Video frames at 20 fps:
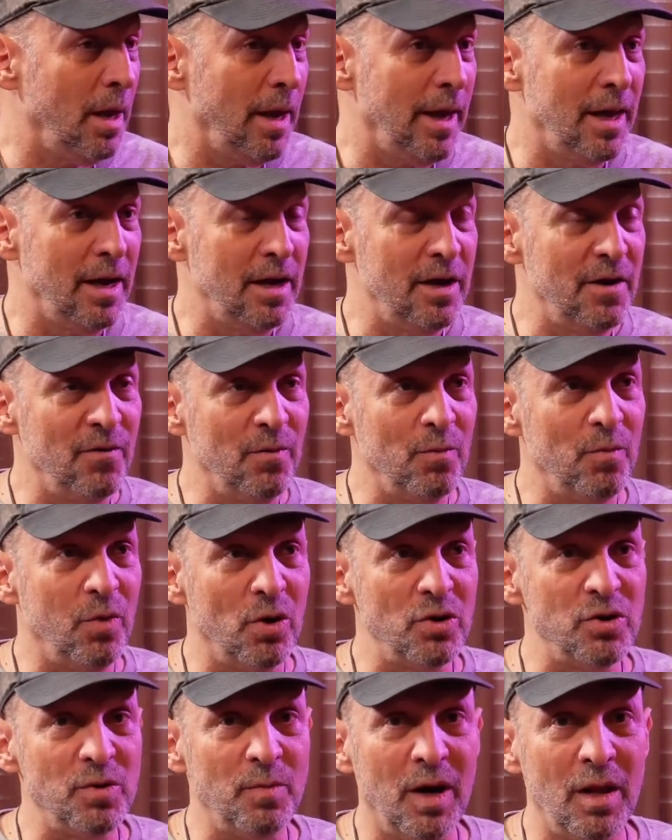And in different
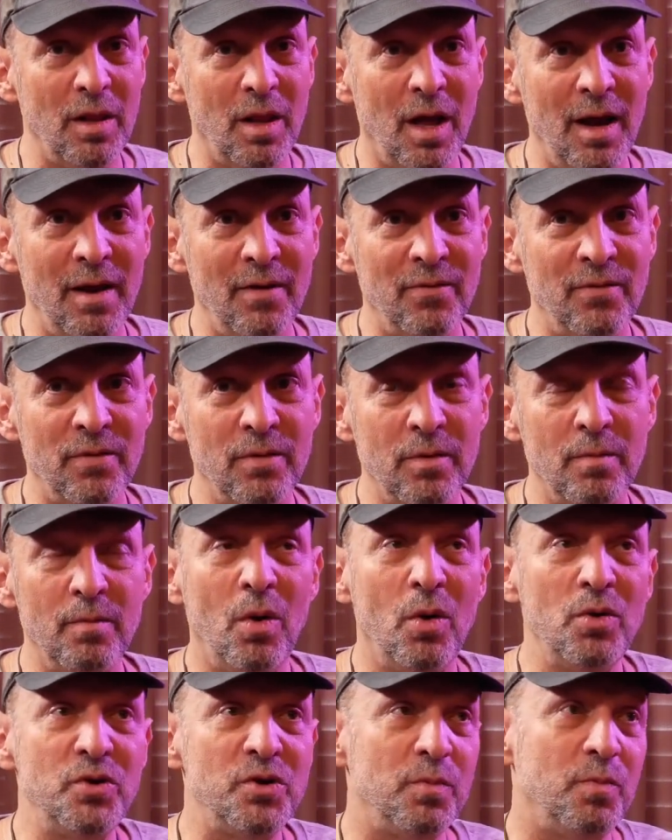parts of my life,
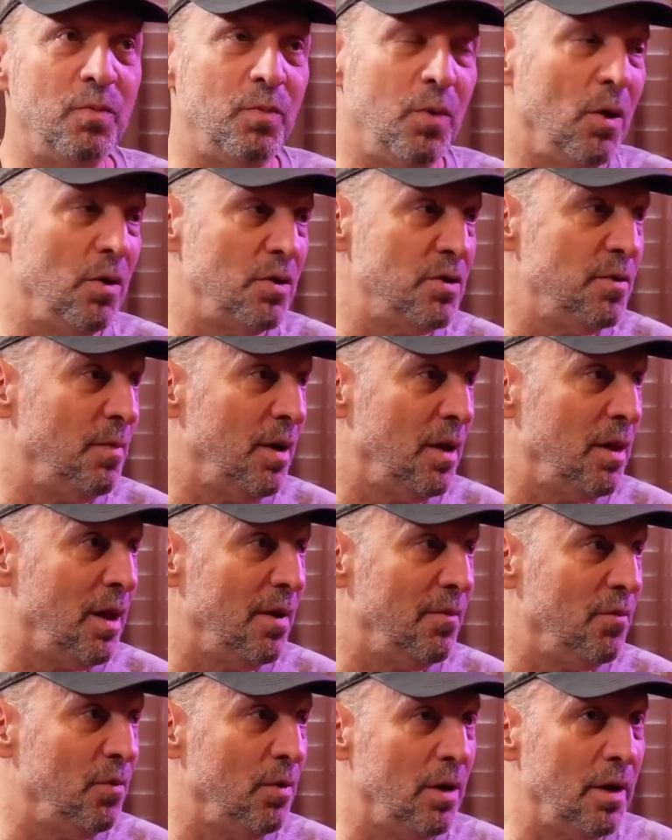most parts of my
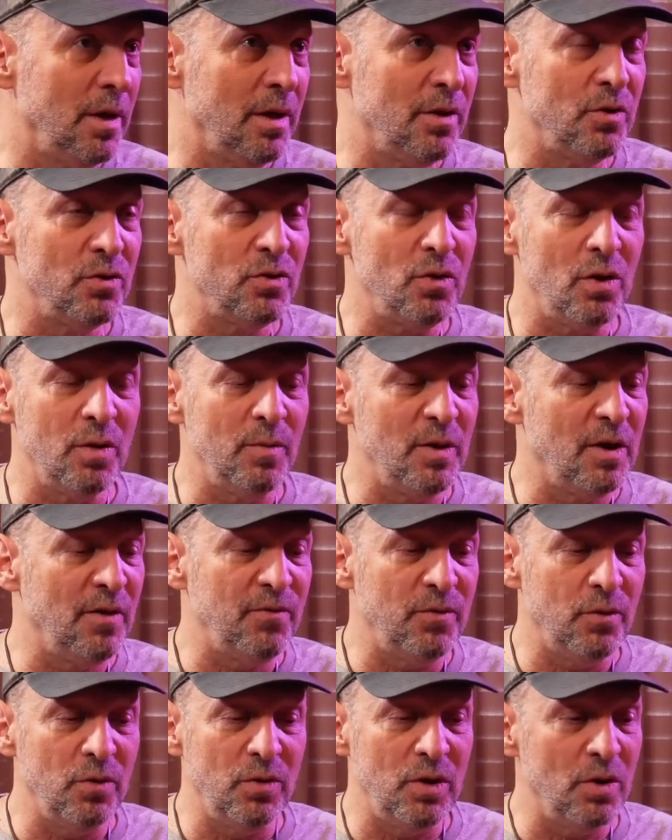life really, there's only been a
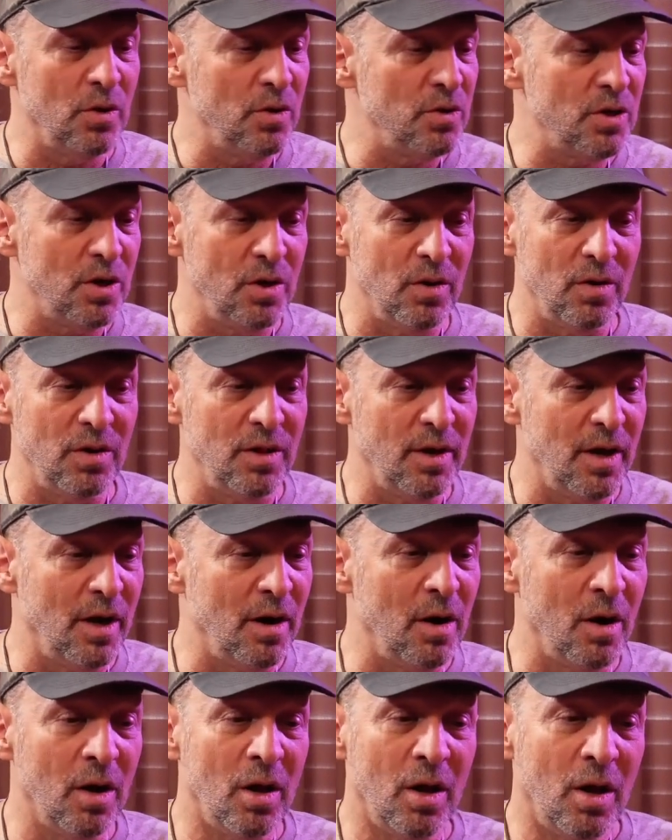few years here and
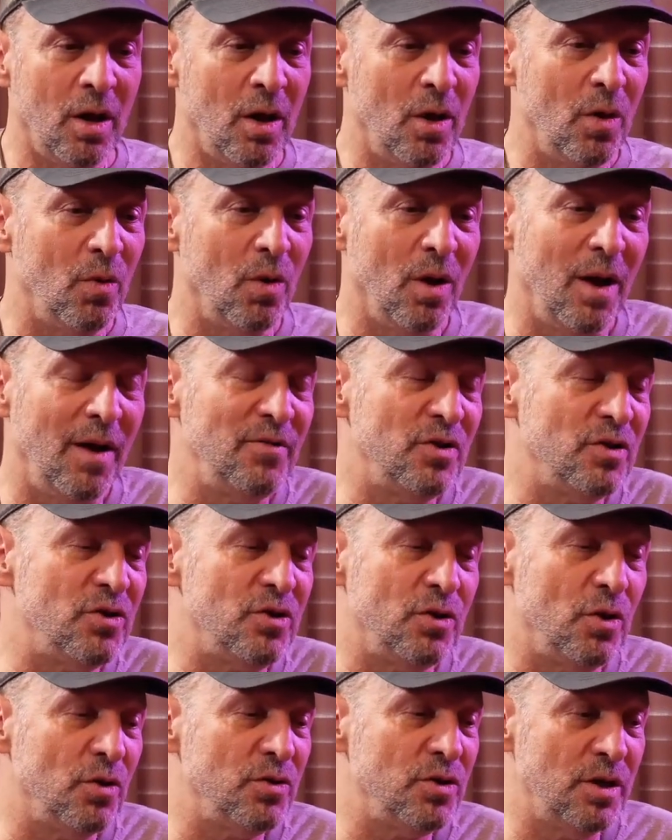there where I've just
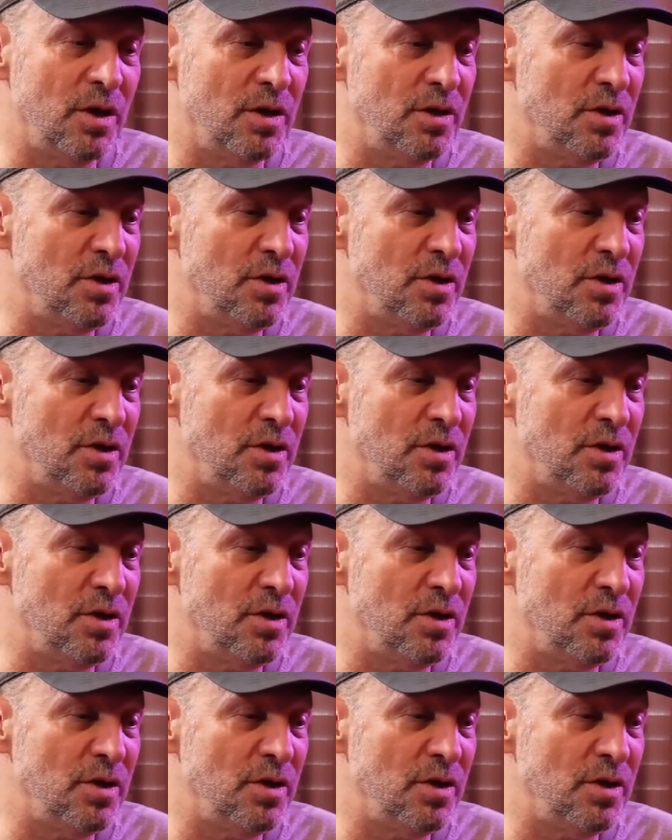chosen to